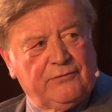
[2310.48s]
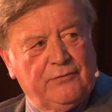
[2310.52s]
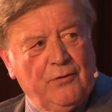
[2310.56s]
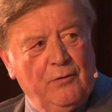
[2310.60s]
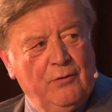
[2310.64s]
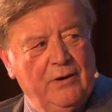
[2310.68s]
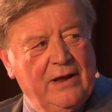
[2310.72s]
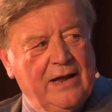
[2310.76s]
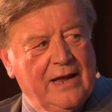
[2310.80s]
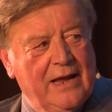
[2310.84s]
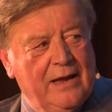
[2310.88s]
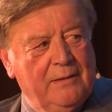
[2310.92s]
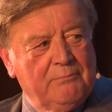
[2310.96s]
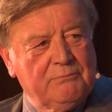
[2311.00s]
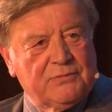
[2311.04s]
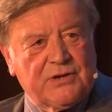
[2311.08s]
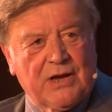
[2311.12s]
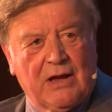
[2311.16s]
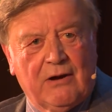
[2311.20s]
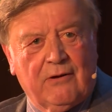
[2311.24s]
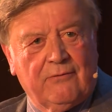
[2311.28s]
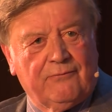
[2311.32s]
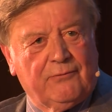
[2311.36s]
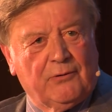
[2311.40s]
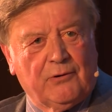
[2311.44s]
fooling
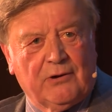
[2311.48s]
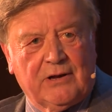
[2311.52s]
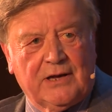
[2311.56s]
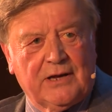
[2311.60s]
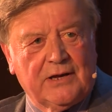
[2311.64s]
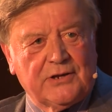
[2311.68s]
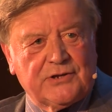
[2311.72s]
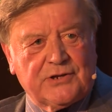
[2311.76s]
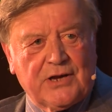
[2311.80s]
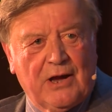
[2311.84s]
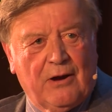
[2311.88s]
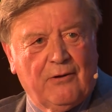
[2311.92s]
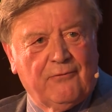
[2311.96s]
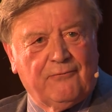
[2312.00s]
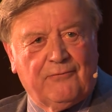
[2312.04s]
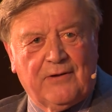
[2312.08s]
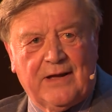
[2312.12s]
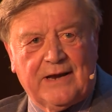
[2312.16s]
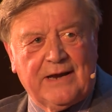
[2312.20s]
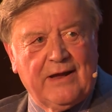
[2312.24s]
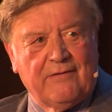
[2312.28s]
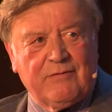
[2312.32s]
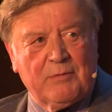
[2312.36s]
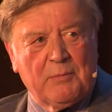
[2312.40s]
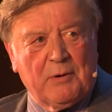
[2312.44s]
himself or herself
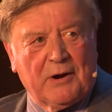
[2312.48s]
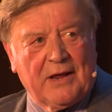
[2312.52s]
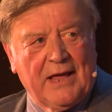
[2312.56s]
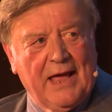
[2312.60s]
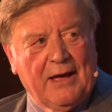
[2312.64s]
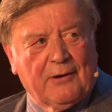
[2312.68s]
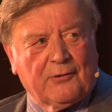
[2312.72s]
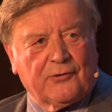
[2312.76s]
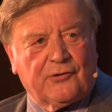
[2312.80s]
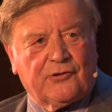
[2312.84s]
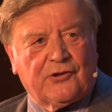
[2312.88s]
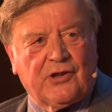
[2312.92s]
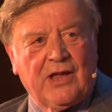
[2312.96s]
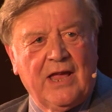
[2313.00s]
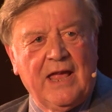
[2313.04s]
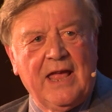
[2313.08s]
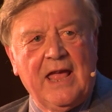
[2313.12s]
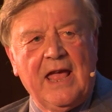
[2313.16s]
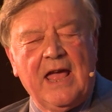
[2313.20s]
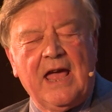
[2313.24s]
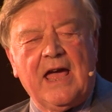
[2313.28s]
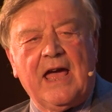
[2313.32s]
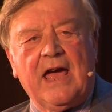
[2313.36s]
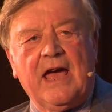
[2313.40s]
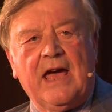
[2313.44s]
and everybody else.
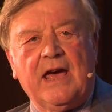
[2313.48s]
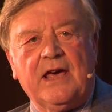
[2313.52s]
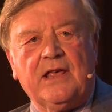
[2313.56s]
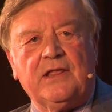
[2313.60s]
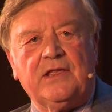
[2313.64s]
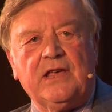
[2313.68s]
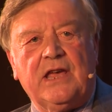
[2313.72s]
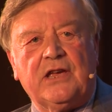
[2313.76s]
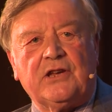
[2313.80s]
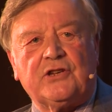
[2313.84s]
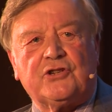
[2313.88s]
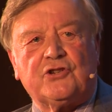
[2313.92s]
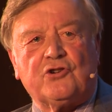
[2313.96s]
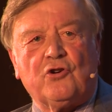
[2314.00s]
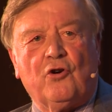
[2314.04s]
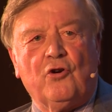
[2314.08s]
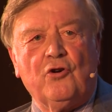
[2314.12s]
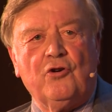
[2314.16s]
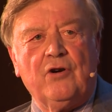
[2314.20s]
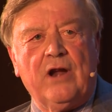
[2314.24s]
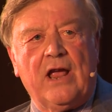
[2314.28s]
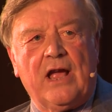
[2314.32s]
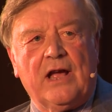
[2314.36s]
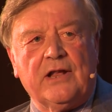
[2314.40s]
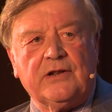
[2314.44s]
The
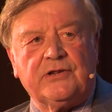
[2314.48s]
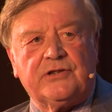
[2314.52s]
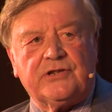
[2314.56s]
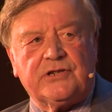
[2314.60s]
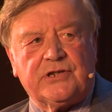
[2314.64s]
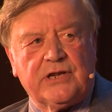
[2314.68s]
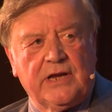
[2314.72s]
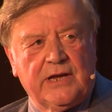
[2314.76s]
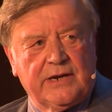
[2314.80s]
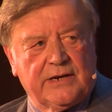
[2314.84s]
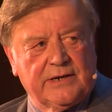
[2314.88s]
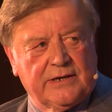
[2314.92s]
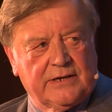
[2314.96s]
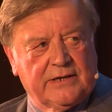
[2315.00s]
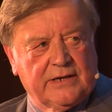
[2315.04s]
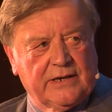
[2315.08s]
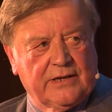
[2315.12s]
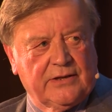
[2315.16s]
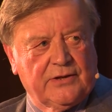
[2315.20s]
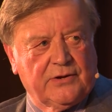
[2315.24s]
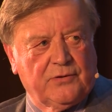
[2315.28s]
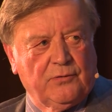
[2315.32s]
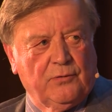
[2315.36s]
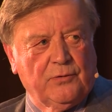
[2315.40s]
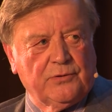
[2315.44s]
extraordinary uncertainty
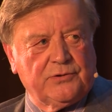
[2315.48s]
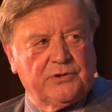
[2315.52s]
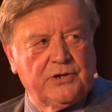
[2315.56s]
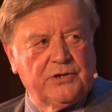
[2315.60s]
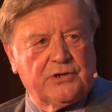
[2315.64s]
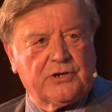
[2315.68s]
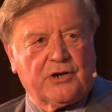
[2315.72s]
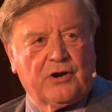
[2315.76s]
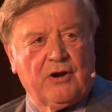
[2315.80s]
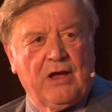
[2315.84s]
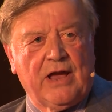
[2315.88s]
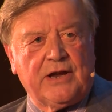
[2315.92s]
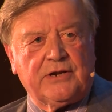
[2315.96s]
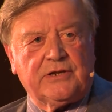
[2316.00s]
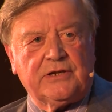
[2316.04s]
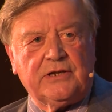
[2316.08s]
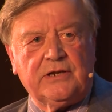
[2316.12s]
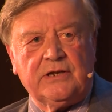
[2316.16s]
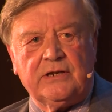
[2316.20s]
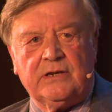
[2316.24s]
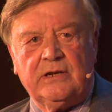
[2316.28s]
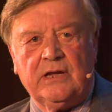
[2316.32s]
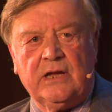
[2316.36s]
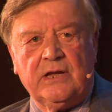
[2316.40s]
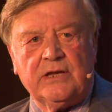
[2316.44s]
that all this has
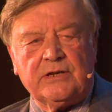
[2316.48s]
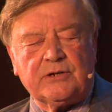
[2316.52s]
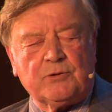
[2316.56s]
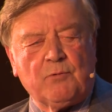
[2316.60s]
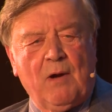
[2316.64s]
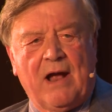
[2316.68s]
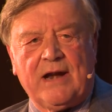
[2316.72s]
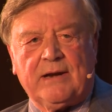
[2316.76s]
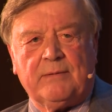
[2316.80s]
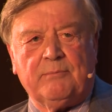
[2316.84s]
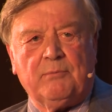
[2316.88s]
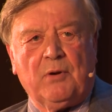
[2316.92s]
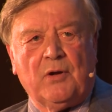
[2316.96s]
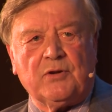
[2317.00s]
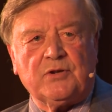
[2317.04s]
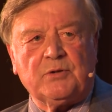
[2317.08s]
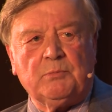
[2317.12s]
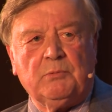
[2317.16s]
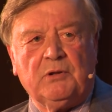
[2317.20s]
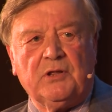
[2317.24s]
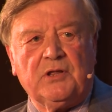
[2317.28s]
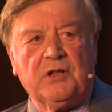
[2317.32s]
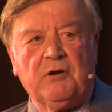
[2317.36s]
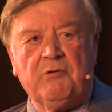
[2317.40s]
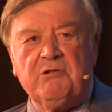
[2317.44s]
created is quite
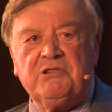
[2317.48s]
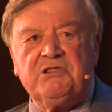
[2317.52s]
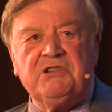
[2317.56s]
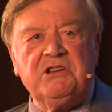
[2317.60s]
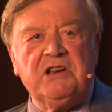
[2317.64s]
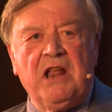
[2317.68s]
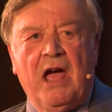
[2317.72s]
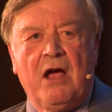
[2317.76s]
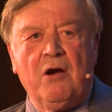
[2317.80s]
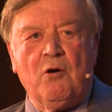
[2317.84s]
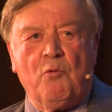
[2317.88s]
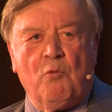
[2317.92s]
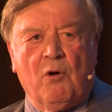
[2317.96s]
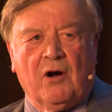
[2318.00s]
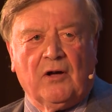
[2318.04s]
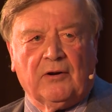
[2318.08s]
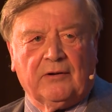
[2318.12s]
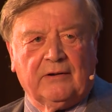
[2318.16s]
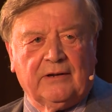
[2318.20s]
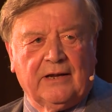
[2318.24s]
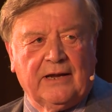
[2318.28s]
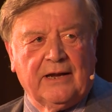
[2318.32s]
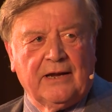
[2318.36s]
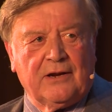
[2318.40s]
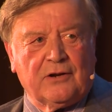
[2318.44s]
impossible. There is no
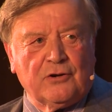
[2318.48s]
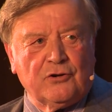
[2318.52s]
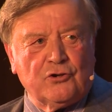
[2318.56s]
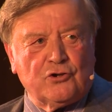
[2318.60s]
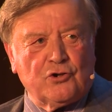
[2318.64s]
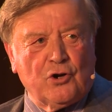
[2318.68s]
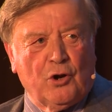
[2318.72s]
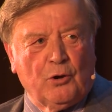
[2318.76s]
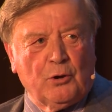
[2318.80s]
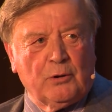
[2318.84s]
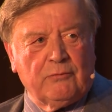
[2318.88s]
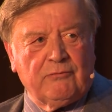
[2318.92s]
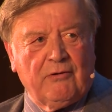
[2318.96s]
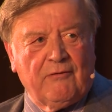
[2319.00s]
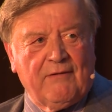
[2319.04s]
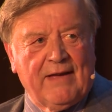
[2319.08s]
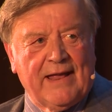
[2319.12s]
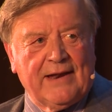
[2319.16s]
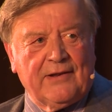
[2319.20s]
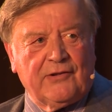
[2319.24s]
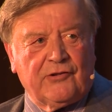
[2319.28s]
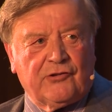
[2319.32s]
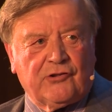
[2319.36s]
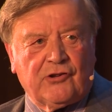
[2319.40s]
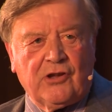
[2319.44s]
one in control of
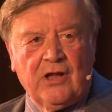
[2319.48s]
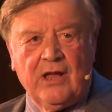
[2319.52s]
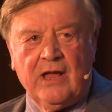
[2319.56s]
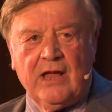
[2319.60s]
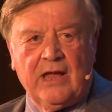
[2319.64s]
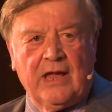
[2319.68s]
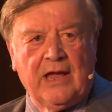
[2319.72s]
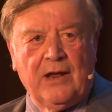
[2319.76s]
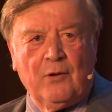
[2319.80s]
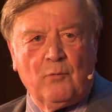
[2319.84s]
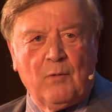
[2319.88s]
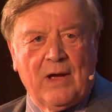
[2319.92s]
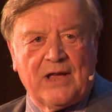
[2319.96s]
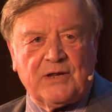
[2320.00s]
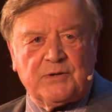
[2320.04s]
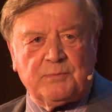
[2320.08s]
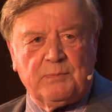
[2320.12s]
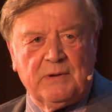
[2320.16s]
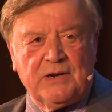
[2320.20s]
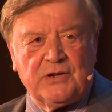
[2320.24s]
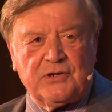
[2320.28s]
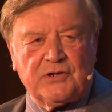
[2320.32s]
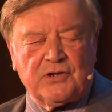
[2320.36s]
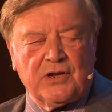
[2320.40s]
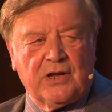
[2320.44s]
events in
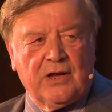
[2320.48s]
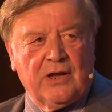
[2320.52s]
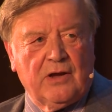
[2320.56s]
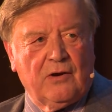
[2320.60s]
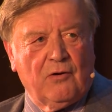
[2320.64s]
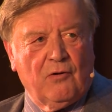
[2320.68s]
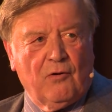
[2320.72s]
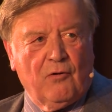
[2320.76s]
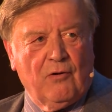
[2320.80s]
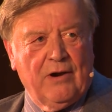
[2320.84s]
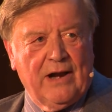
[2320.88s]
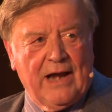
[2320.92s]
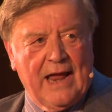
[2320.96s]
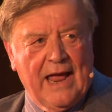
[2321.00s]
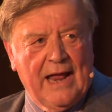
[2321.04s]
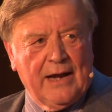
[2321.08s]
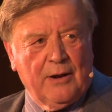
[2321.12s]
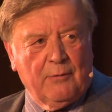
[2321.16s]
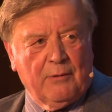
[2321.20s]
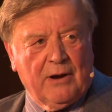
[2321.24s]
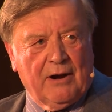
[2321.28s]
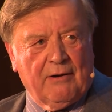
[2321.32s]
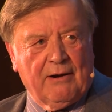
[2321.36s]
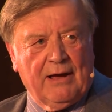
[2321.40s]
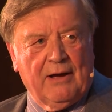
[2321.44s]
Westminster or
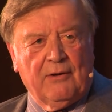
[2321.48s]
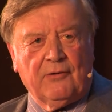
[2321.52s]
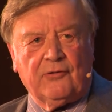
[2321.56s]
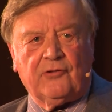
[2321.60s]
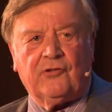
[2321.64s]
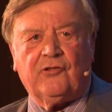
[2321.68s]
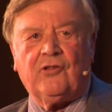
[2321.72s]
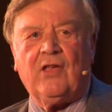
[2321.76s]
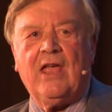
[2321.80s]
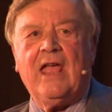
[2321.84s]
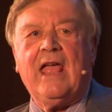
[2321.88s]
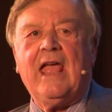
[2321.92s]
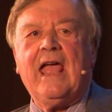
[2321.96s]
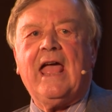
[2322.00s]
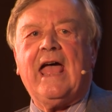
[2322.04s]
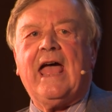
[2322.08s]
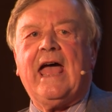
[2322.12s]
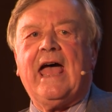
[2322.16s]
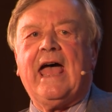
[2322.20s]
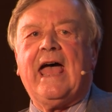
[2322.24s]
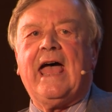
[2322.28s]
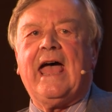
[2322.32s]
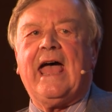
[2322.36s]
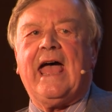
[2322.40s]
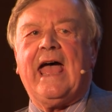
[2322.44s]
anywhere else
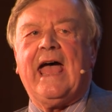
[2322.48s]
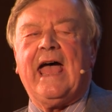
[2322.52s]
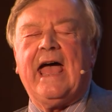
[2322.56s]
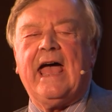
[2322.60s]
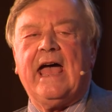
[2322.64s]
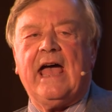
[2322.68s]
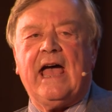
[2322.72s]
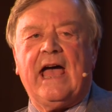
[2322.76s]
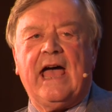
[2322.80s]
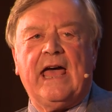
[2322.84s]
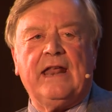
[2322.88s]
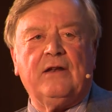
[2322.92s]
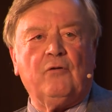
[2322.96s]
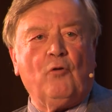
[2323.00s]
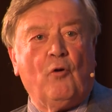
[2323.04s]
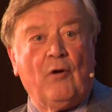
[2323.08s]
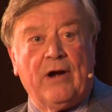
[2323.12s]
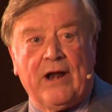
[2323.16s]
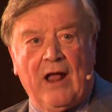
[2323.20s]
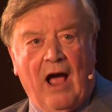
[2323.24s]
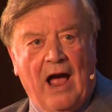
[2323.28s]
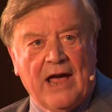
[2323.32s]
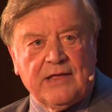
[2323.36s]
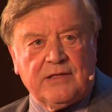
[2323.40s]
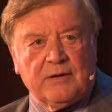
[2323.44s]
or
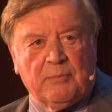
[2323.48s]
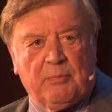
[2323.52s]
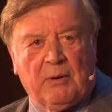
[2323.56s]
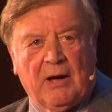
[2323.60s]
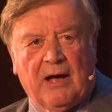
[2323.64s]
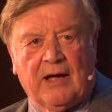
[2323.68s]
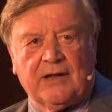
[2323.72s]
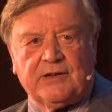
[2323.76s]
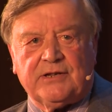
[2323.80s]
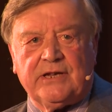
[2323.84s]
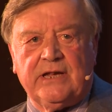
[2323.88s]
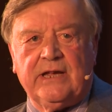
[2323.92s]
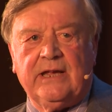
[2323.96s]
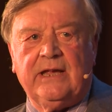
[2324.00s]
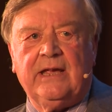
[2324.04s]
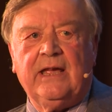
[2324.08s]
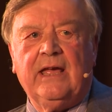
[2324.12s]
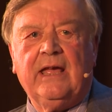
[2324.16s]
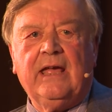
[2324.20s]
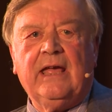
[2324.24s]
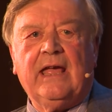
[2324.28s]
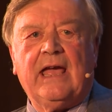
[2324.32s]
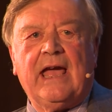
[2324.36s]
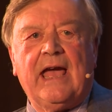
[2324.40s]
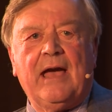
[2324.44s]
in either party,
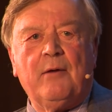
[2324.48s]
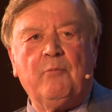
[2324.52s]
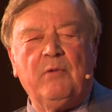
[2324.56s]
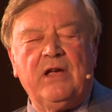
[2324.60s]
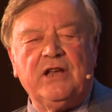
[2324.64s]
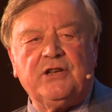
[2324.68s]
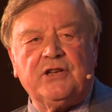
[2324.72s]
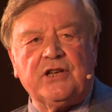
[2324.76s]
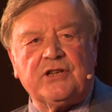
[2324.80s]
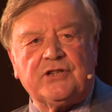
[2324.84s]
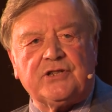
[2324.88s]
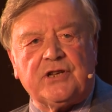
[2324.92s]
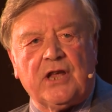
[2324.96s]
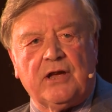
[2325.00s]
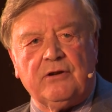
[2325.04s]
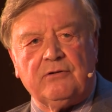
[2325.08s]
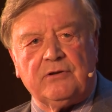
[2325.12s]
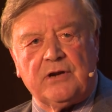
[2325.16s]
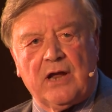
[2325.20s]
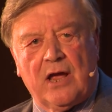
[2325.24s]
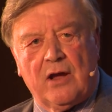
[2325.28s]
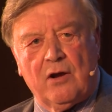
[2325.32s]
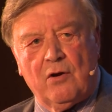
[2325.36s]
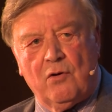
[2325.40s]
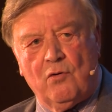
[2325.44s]
and we just
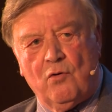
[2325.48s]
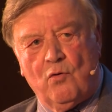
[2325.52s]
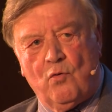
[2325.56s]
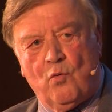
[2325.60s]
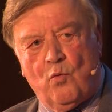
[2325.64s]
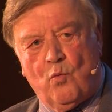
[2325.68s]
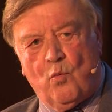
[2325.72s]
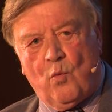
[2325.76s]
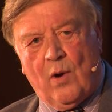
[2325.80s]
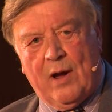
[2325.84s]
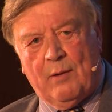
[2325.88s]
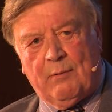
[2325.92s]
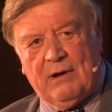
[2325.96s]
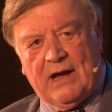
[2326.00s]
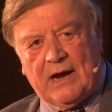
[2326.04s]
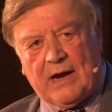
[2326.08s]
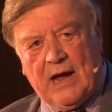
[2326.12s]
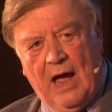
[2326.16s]
don't know where we're